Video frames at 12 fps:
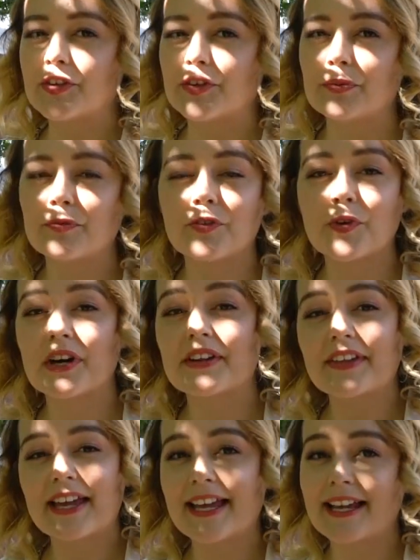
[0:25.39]
Coop for
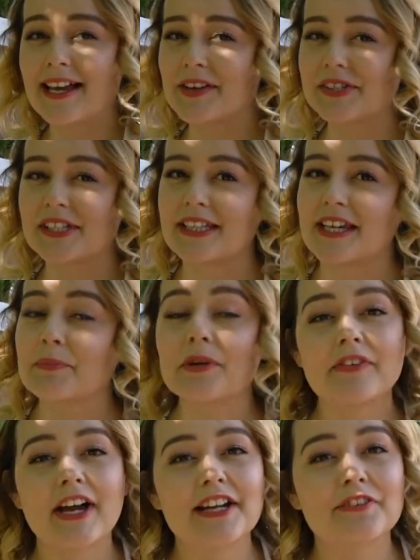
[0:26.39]
the hen house that they
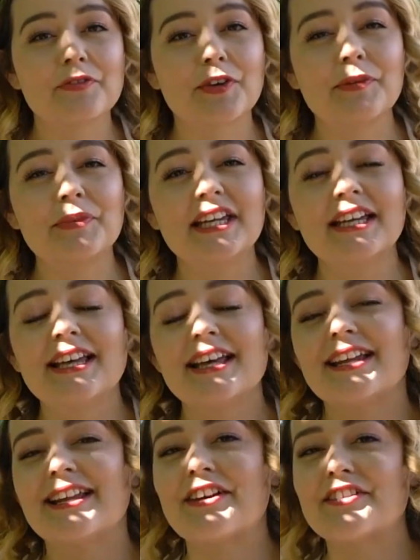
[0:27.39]
provided for me.
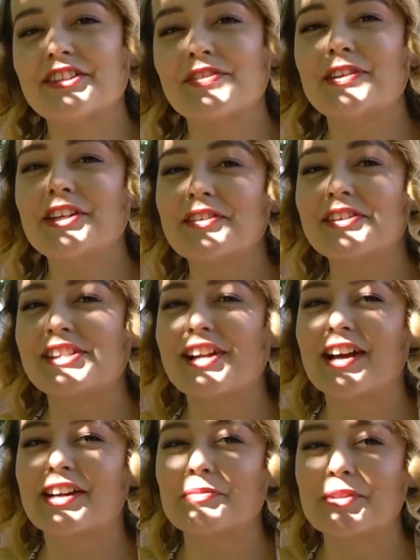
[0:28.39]
Now, this video is
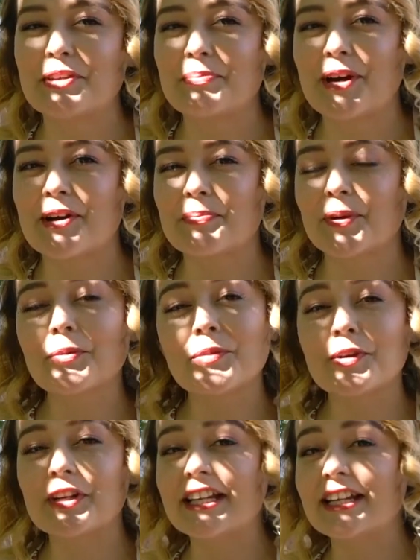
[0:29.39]
not going to be about
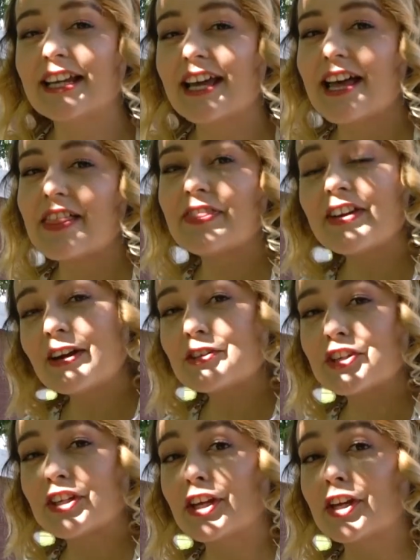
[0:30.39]
promoting their
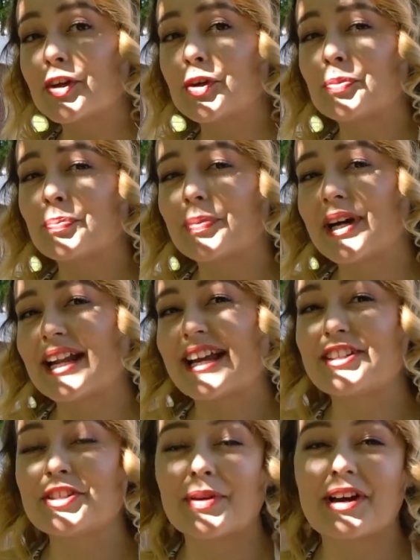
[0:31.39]
chicken coop, but
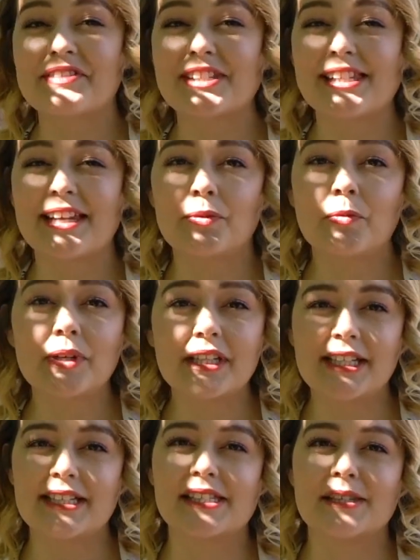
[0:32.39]
I do have to say it
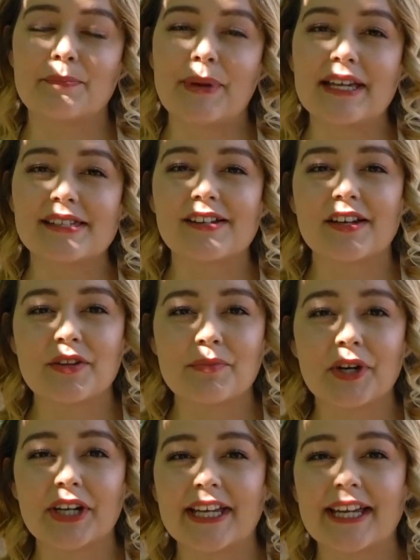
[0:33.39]
really is the best on the
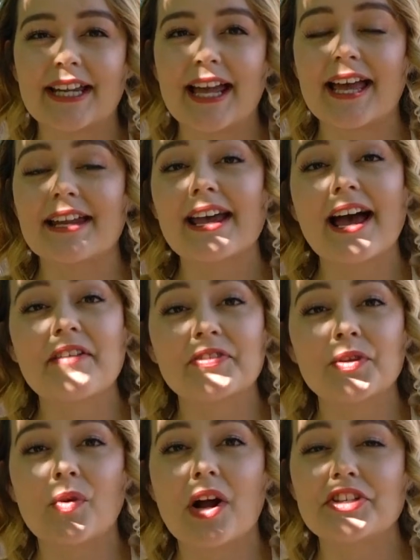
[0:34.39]
market, and
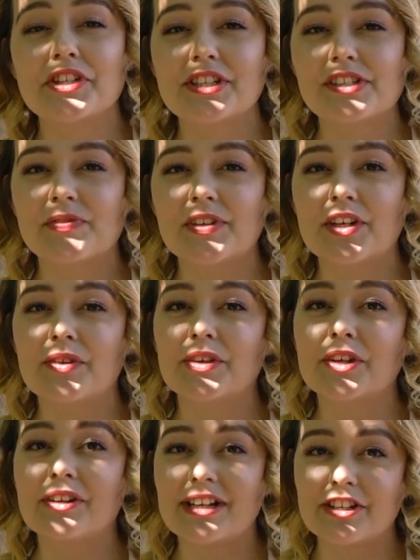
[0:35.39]
after watching this video,
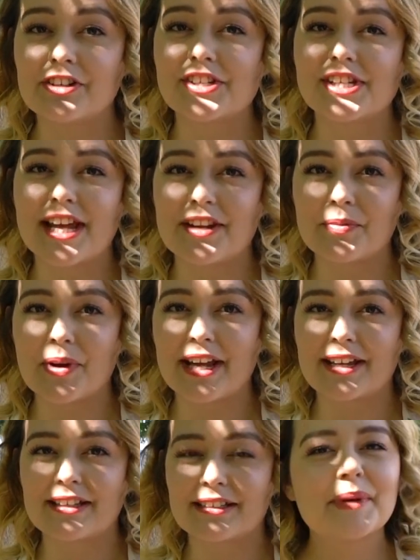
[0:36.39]
you'll understand
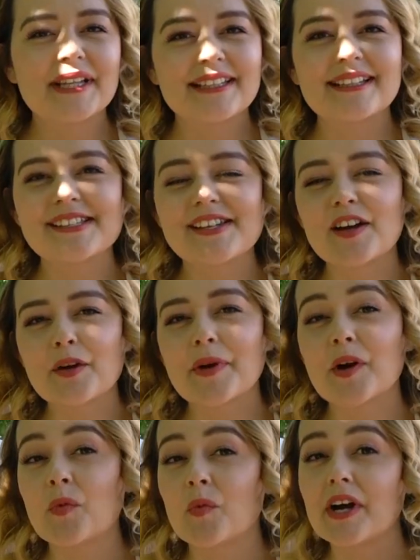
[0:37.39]
why. But let's talk
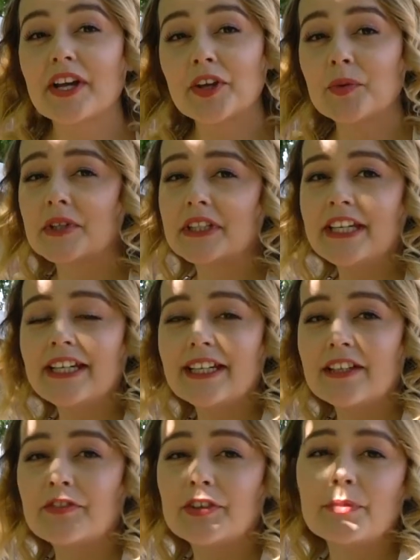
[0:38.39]
about what you will need
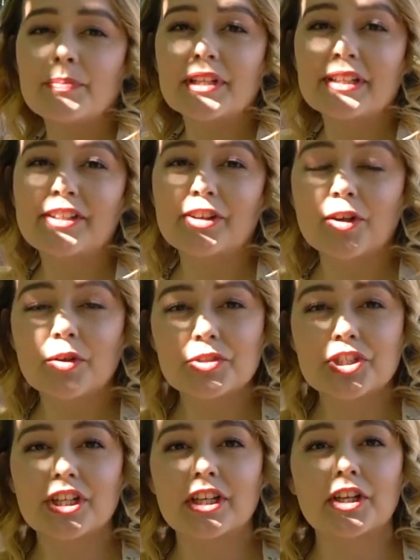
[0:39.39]
if you're building your own
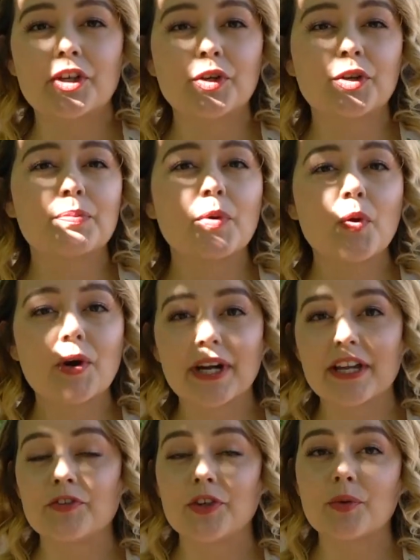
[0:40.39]
chicken coop or
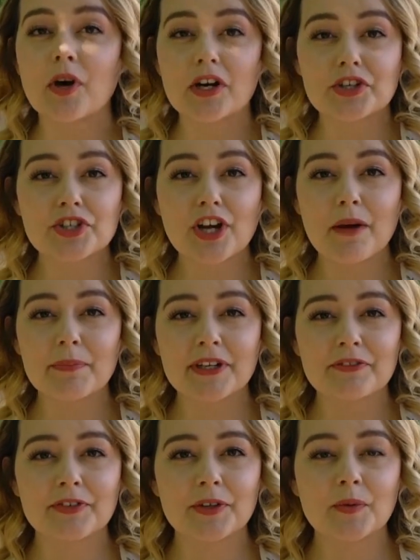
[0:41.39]
if you are
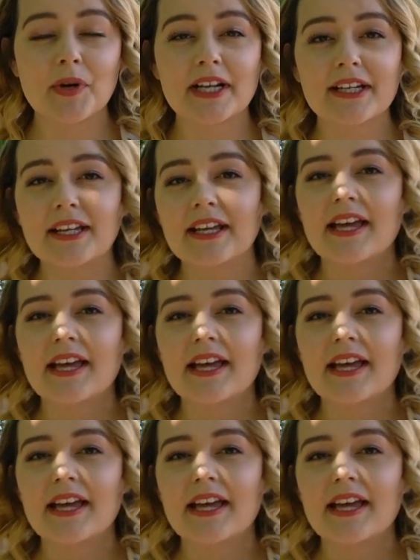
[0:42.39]
shopping for one.